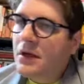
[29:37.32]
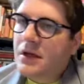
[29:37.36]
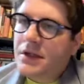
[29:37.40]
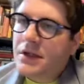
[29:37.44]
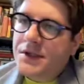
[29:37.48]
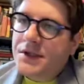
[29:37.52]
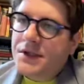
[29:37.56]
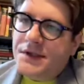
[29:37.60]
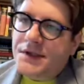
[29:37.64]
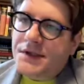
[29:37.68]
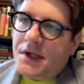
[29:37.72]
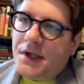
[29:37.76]

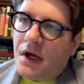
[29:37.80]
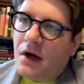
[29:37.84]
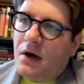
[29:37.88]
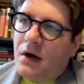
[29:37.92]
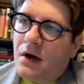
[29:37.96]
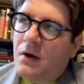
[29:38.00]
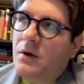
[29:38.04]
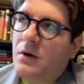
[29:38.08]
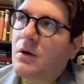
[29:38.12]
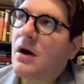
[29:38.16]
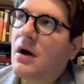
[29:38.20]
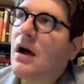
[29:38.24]

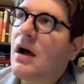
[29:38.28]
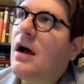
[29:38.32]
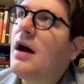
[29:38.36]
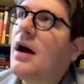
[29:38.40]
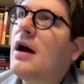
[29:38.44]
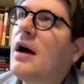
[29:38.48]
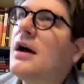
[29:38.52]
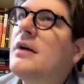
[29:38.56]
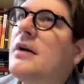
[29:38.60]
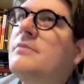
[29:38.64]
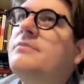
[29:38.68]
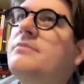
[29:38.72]
so,
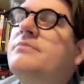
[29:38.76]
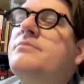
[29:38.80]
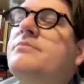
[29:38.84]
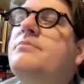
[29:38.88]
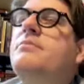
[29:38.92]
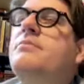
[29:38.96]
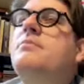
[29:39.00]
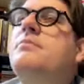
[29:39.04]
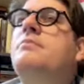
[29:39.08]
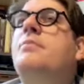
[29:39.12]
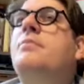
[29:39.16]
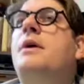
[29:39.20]

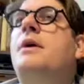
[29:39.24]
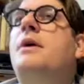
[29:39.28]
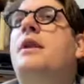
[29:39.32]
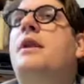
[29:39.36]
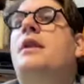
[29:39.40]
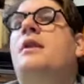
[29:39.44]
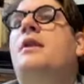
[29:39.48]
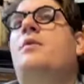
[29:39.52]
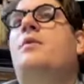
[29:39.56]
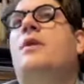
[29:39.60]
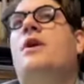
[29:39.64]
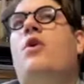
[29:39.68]
um, but
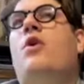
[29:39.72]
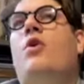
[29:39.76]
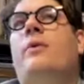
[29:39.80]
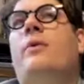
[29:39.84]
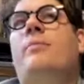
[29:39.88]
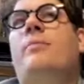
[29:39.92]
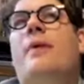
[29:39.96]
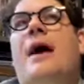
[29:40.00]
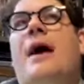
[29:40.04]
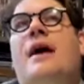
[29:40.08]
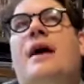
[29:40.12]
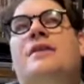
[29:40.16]
anyway,
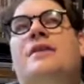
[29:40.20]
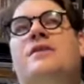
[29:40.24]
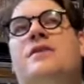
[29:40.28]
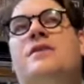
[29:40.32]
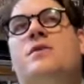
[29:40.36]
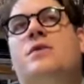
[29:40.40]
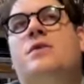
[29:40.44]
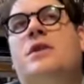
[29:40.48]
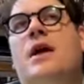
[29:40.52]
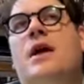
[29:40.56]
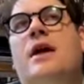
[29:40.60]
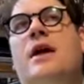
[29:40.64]
going back
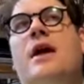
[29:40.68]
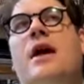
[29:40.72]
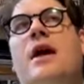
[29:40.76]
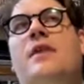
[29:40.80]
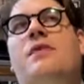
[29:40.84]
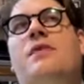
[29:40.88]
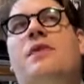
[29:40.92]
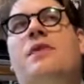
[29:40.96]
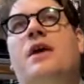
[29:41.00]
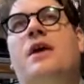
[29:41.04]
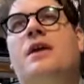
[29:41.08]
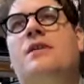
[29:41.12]
to it, I, I
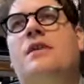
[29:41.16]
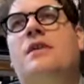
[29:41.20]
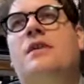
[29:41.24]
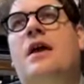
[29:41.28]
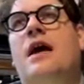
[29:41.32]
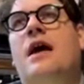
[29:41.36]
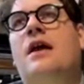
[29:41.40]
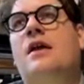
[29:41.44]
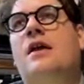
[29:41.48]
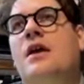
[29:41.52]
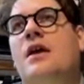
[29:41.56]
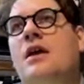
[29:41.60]
think
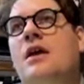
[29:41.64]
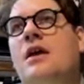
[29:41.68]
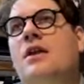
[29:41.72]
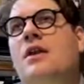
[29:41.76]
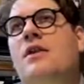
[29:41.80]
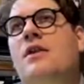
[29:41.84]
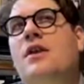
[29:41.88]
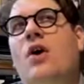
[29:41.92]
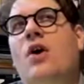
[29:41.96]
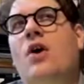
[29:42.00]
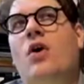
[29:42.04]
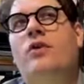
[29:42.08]
that
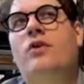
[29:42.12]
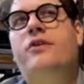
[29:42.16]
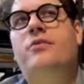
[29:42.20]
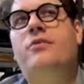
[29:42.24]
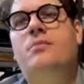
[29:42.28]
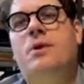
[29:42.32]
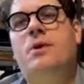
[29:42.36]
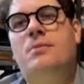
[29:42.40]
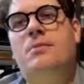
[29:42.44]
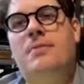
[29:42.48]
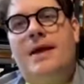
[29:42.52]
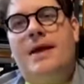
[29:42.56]
the
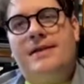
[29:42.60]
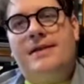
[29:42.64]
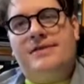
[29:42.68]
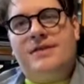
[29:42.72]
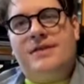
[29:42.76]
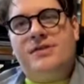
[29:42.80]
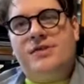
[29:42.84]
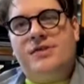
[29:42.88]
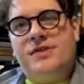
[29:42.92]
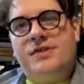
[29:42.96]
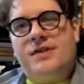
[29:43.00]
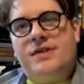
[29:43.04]
ultimate
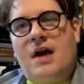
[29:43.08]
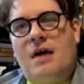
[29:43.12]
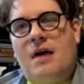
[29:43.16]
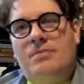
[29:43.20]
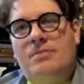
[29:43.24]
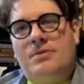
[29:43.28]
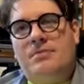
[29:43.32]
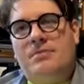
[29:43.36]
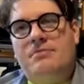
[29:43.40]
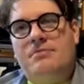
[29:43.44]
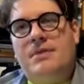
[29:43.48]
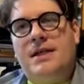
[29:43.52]
message is
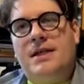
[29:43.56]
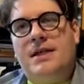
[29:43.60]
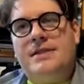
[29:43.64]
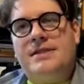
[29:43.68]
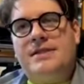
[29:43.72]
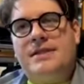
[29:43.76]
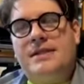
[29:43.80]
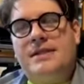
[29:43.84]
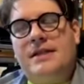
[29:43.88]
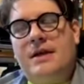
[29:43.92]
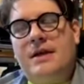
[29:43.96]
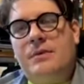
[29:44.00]

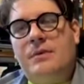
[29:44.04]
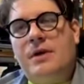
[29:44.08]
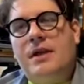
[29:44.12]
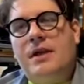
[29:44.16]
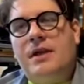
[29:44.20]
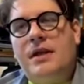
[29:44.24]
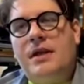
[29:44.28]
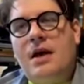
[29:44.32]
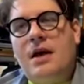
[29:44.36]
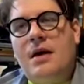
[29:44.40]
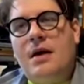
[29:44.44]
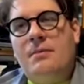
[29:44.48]
optimistic that we
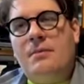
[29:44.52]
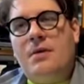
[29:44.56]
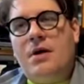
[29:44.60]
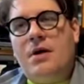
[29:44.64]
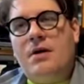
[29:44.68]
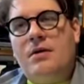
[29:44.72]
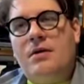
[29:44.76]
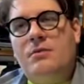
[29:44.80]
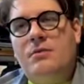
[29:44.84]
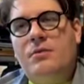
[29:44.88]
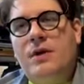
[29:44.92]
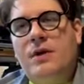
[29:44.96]
can come,
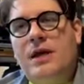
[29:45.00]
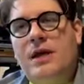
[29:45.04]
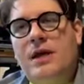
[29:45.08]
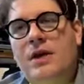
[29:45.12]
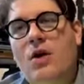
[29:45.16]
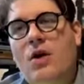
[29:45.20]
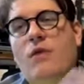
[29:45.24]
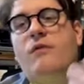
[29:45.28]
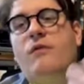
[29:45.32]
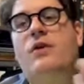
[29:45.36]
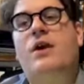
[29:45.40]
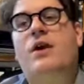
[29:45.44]
we can
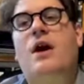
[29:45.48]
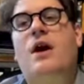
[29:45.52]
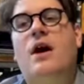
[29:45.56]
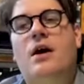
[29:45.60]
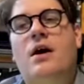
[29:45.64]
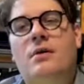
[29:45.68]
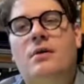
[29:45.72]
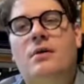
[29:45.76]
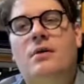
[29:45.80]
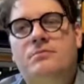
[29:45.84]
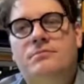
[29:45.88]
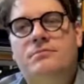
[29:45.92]

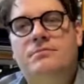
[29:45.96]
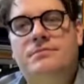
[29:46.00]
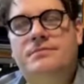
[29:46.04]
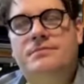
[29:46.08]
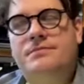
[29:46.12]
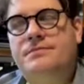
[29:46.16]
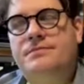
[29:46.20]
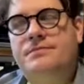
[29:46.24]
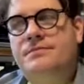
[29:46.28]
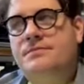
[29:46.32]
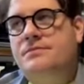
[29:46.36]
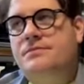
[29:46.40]
overcome
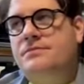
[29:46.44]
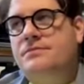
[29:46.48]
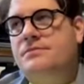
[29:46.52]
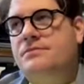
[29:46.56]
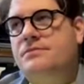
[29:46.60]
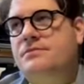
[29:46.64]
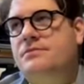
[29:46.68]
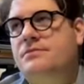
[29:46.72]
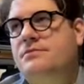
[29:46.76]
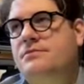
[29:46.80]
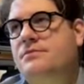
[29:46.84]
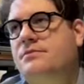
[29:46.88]

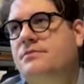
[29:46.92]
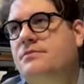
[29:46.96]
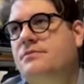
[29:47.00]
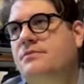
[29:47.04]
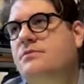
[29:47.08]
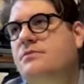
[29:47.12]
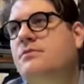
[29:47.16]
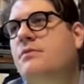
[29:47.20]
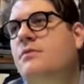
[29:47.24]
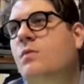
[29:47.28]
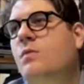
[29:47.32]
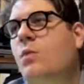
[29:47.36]

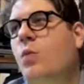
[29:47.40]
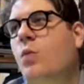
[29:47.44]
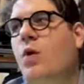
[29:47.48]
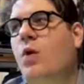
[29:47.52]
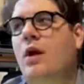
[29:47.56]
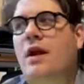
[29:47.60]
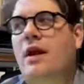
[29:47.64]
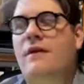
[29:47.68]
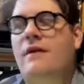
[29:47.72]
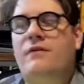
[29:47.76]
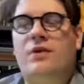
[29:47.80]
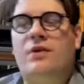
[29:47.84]

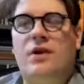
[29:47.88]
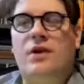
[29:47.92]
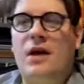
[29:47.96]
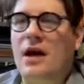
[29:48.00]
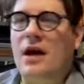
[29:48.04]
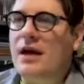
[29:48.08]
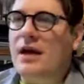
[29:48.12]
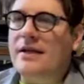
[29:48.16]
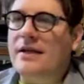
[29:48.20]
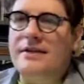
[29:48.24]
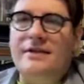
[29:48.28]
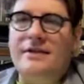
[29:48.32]
whatever
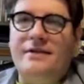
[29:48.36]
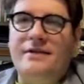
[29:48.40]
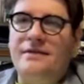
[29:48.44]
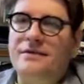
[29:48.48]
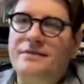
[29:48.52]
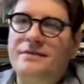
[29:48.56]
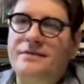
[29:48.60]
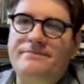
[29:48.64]
kind of